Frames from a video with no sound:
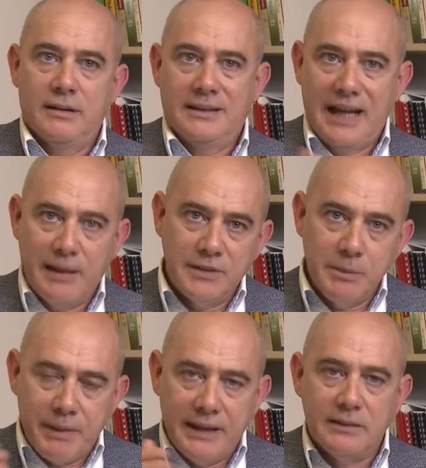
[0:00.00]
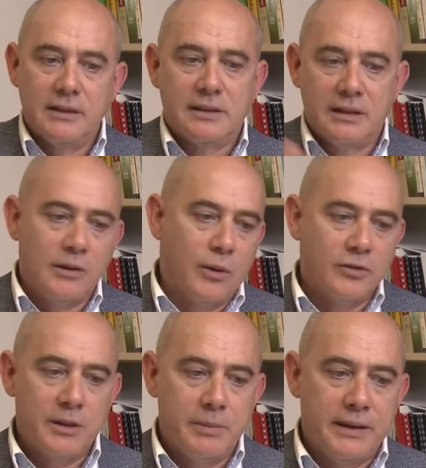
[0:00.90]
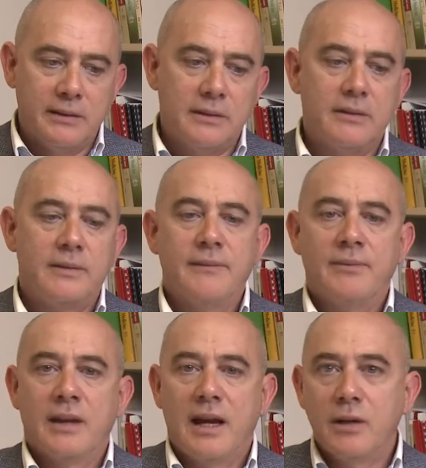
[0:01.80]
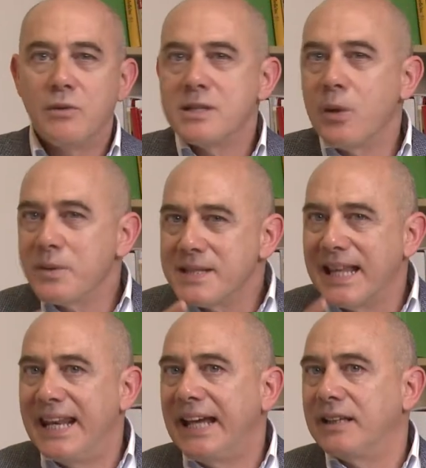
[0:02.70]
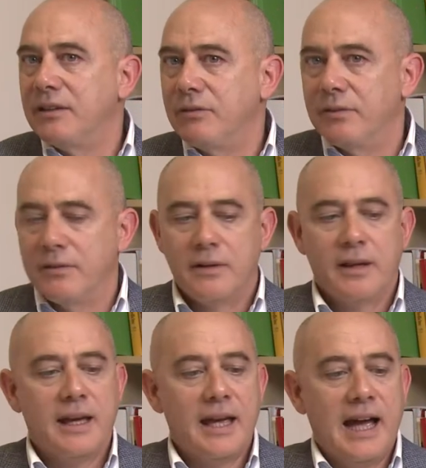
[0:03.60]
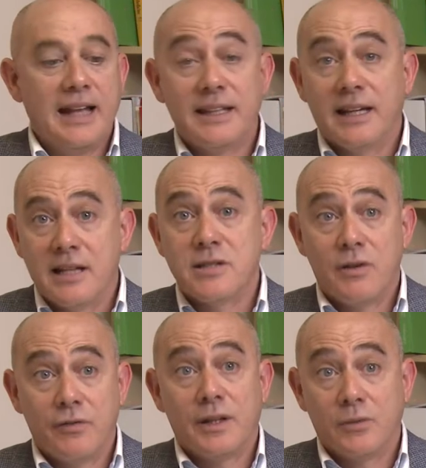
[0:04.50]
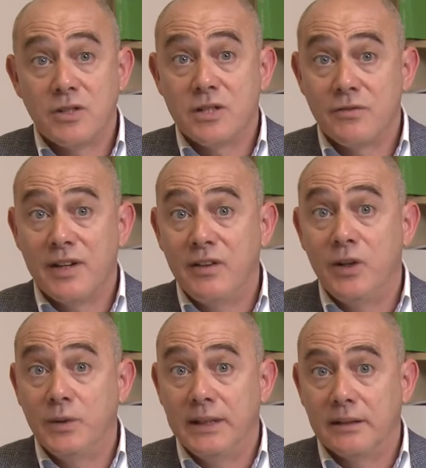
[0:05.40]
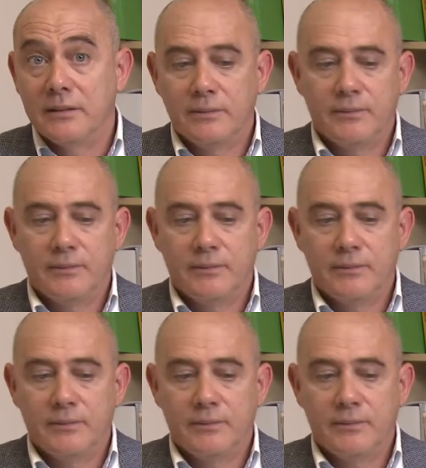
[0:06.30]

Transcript: time-dependent and dose-dependent. And we saw selective anti-cancer effect, which is very unique.